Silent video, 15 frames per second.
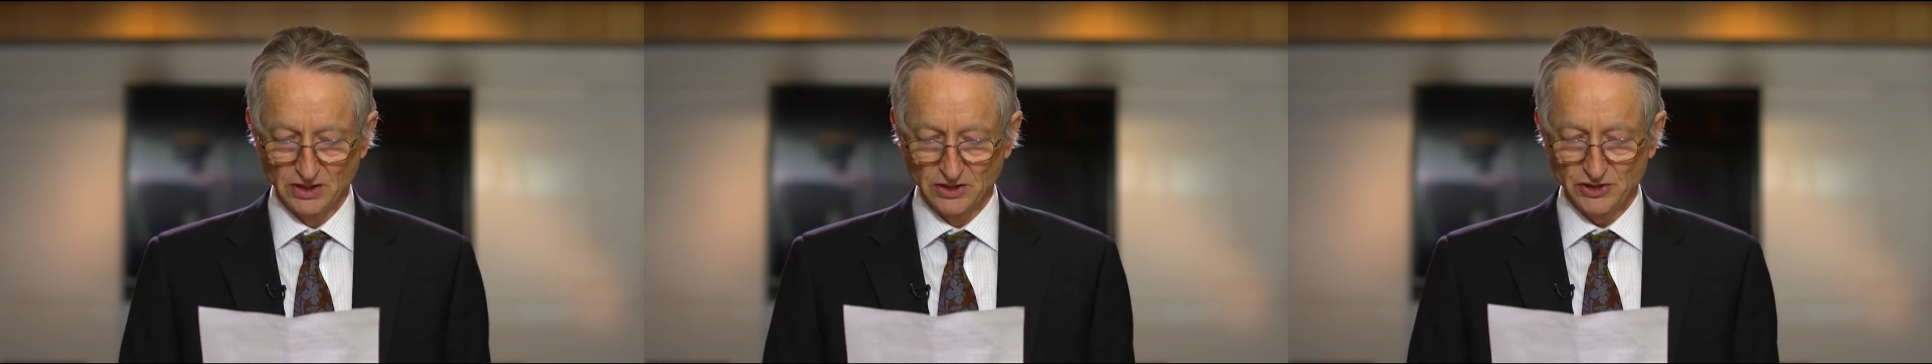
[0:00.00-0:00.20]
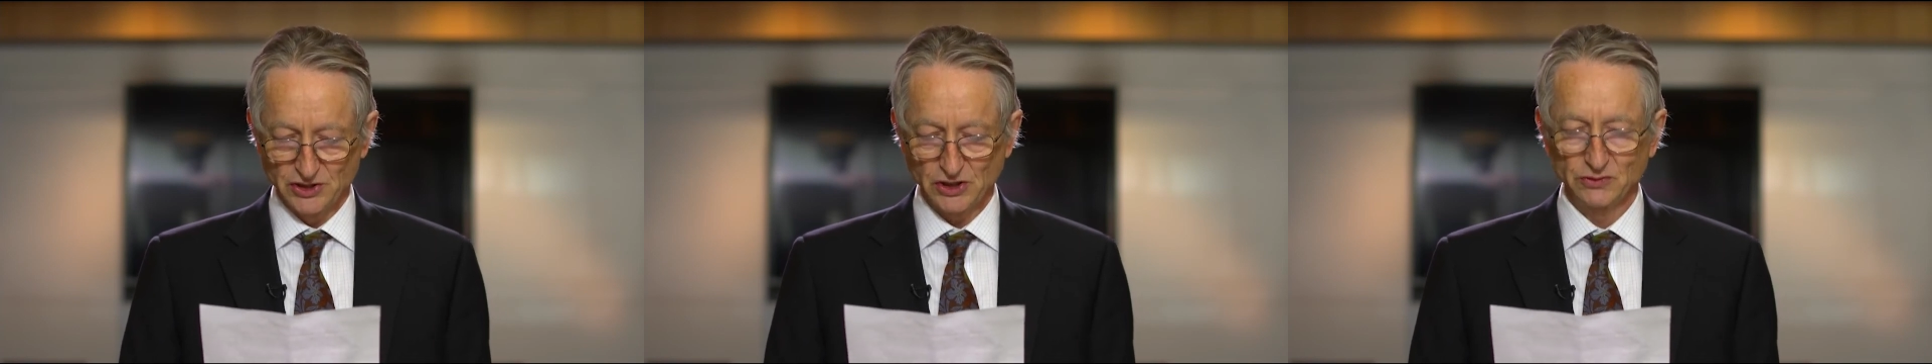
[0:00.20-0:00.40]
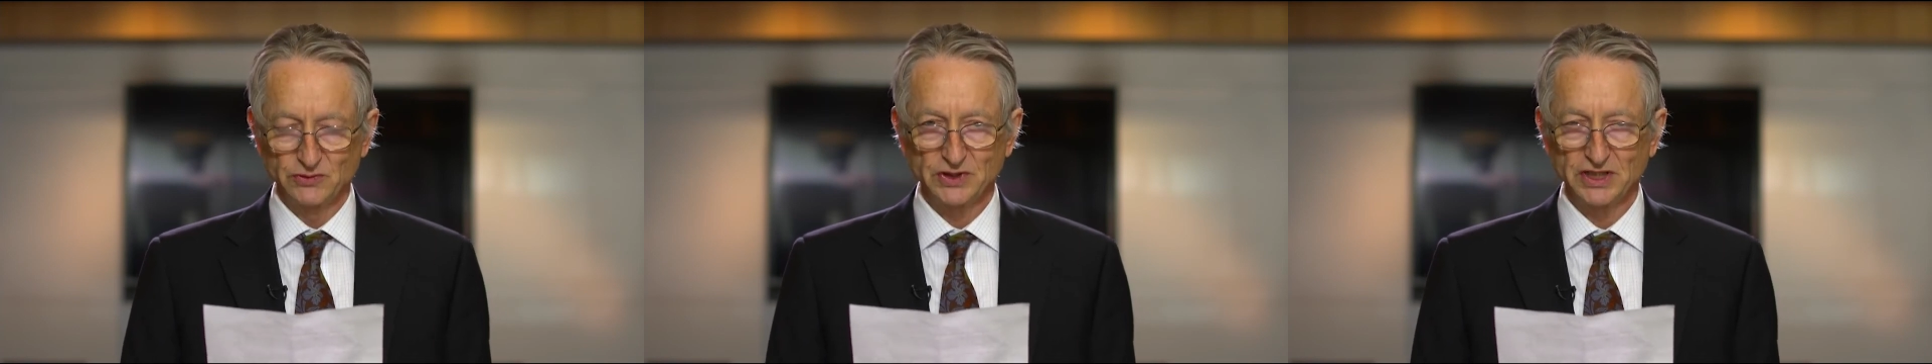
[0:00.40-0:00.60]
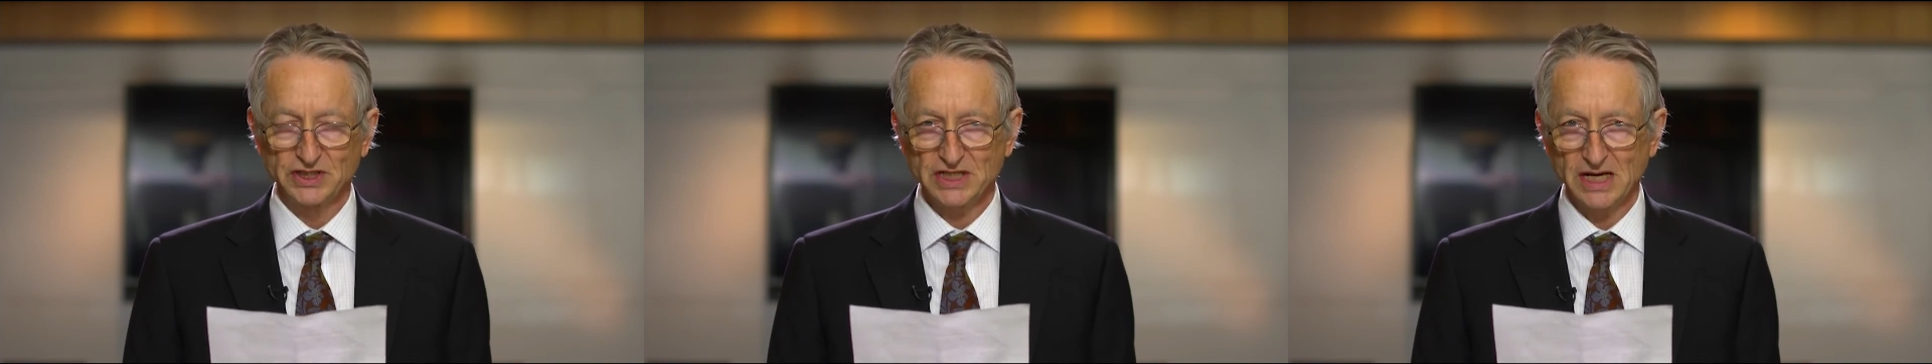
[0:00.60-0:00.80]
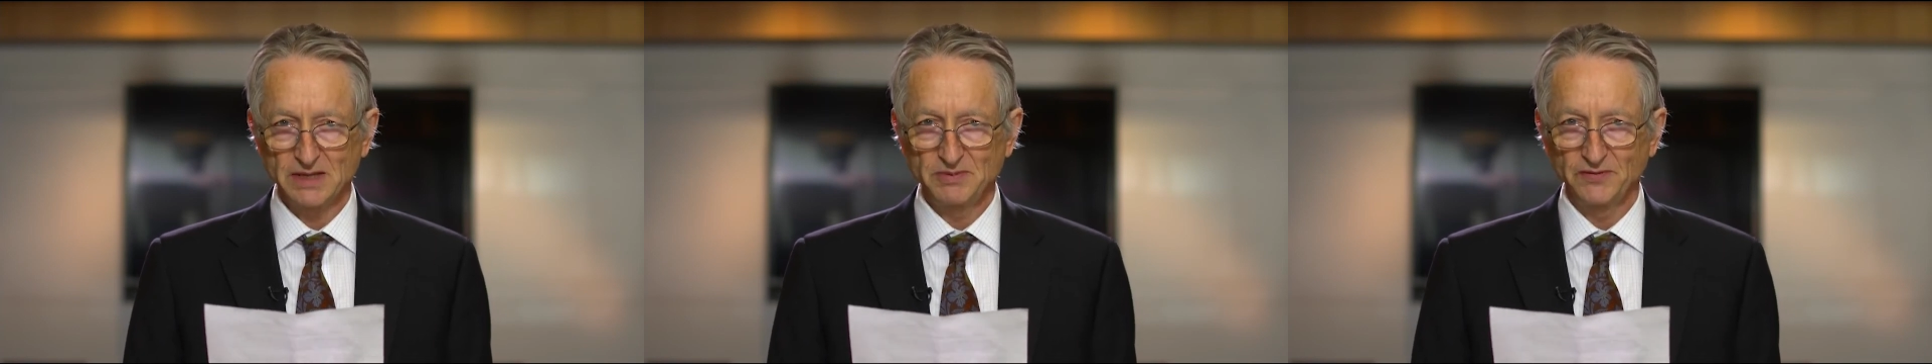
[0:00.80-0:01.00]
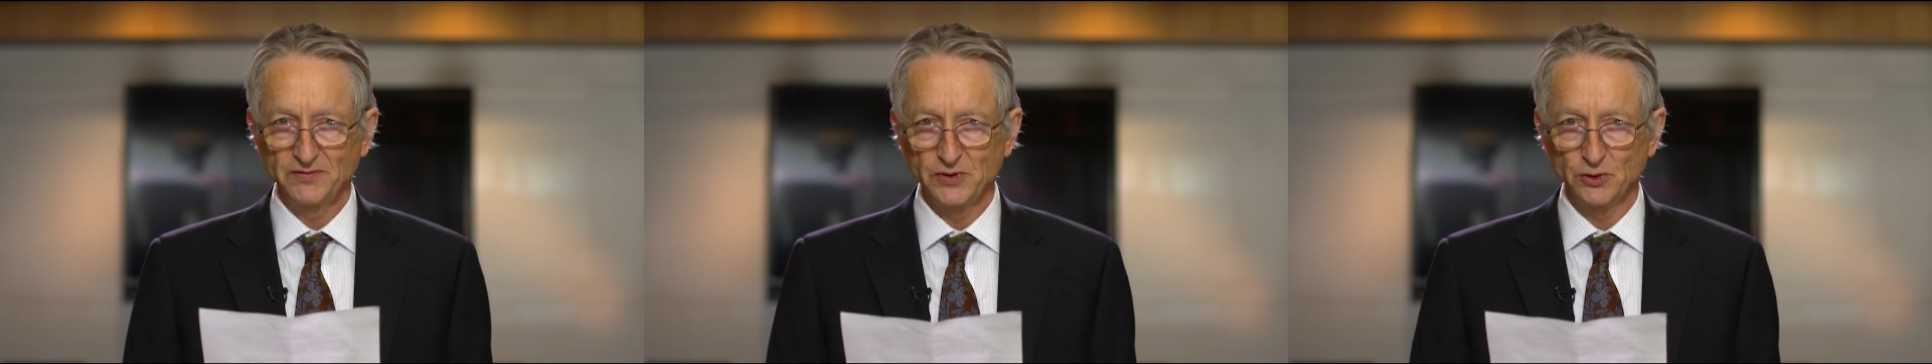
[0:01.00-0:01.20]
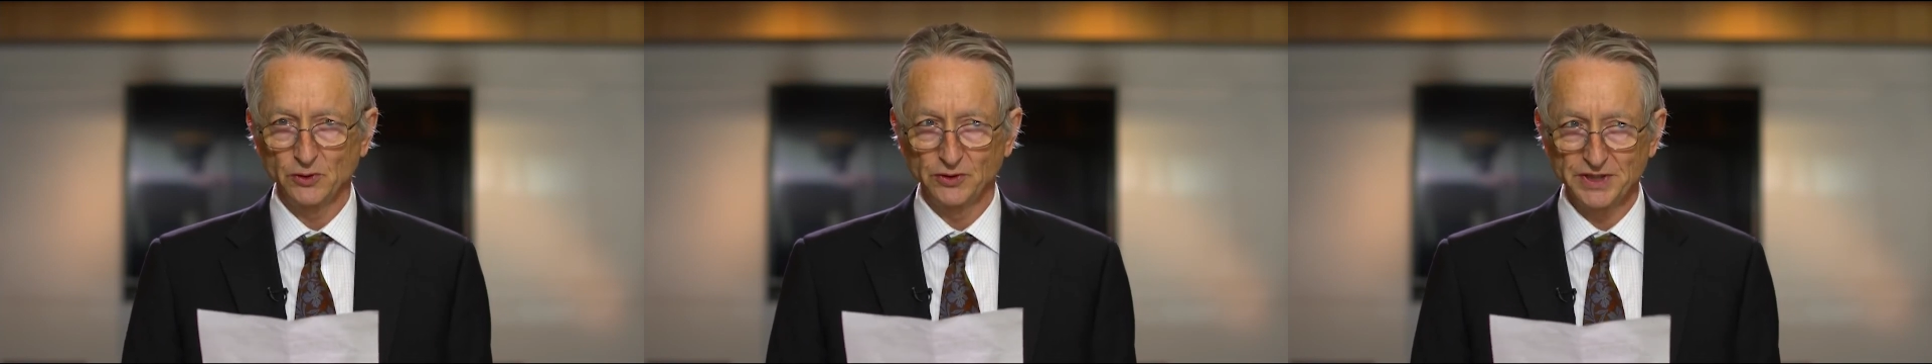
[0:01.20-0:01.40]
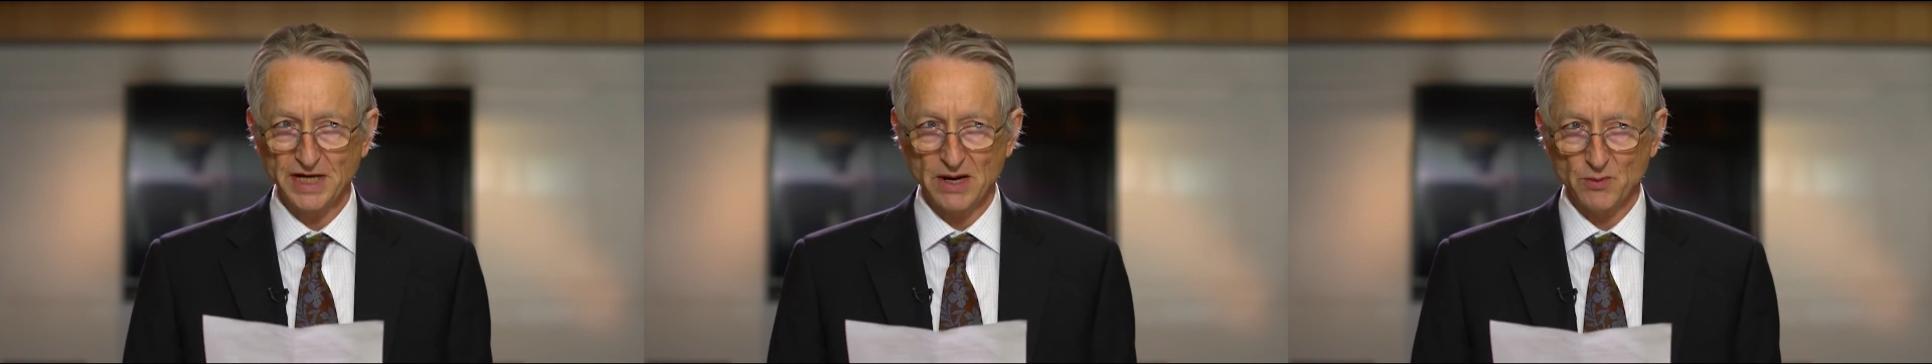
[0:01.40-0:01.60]
showed that a type of
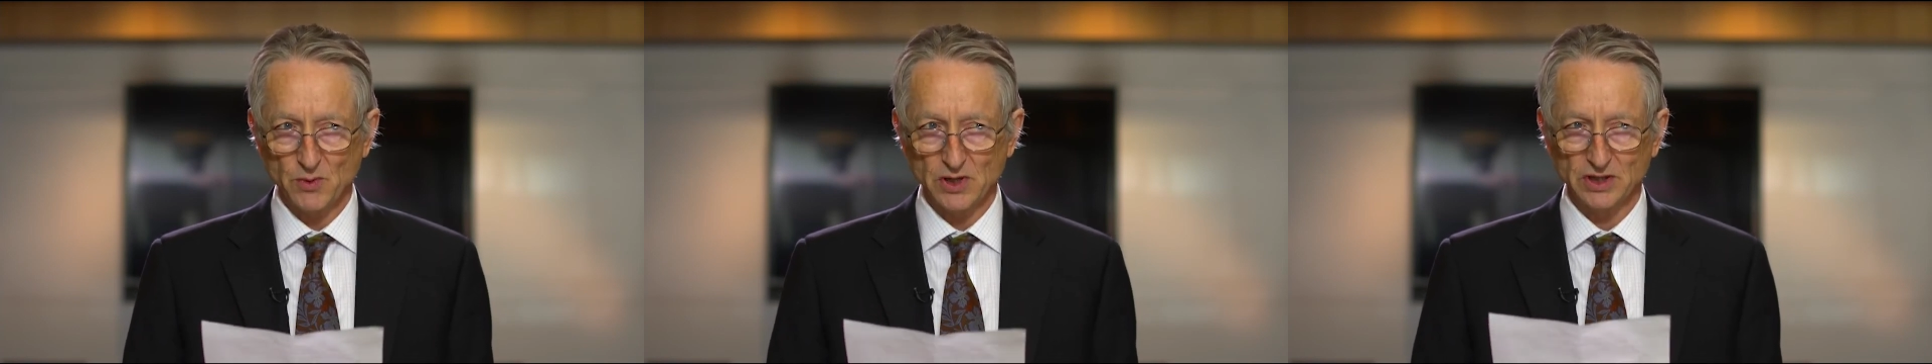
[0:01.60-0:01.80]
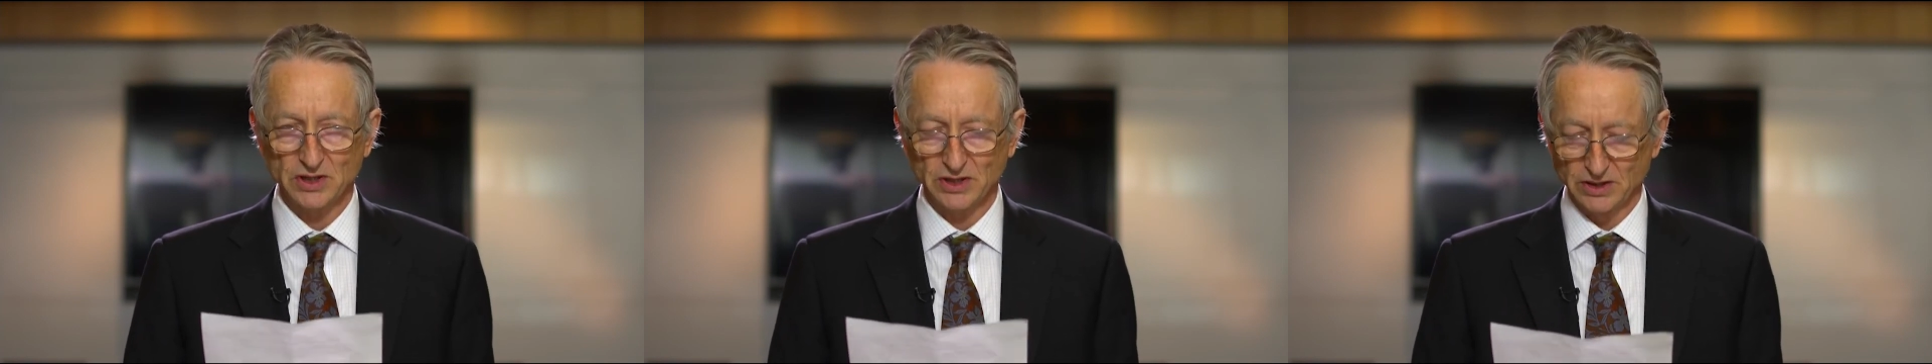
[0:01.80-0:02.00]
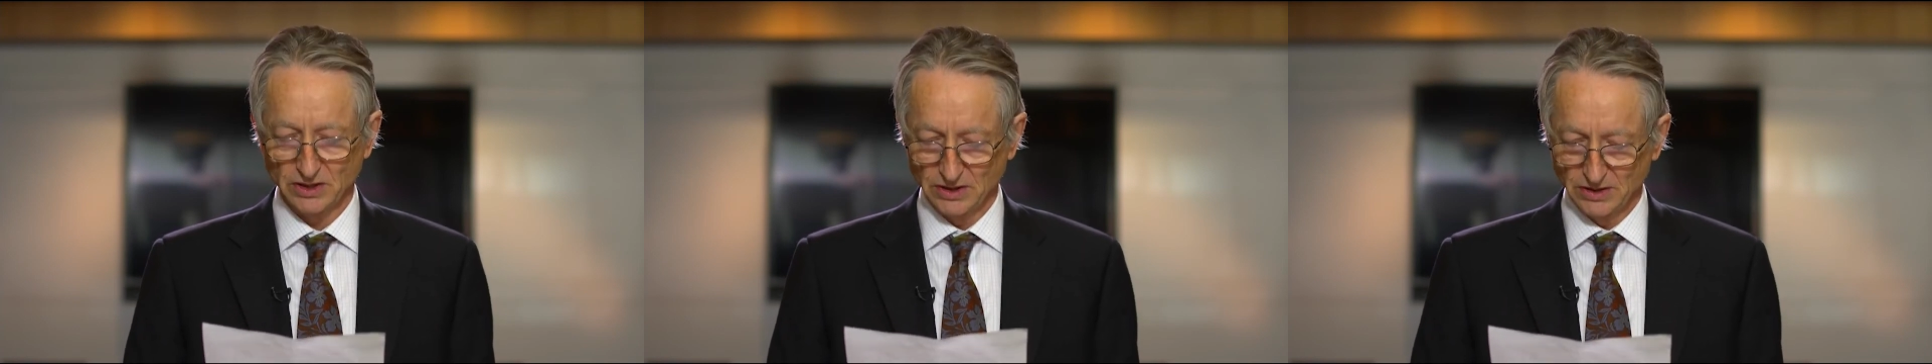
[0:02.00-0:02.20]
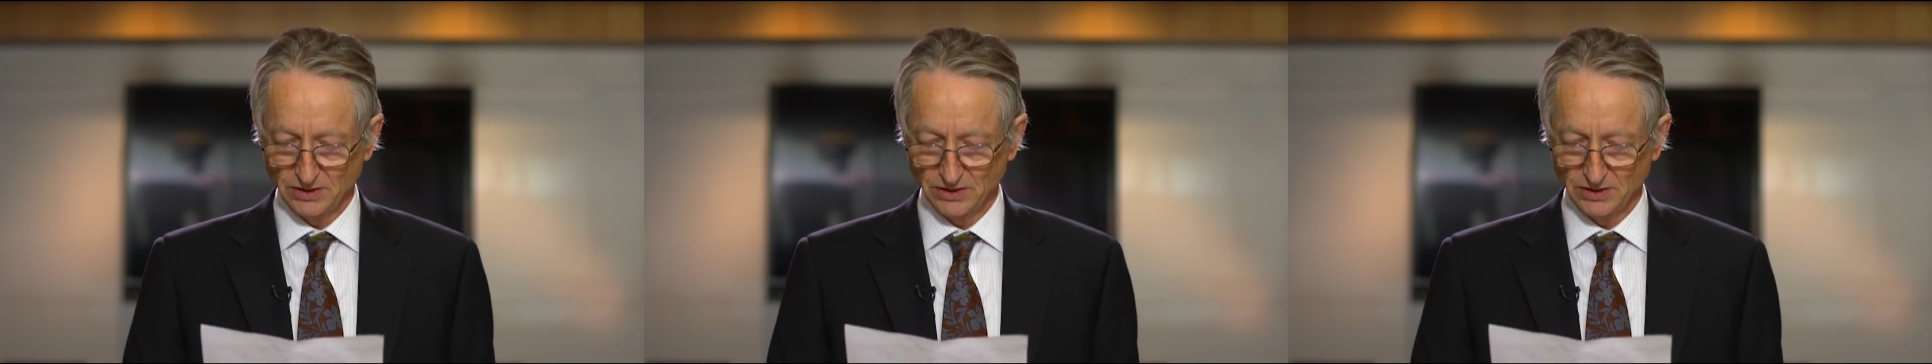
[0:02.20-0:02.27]
neural network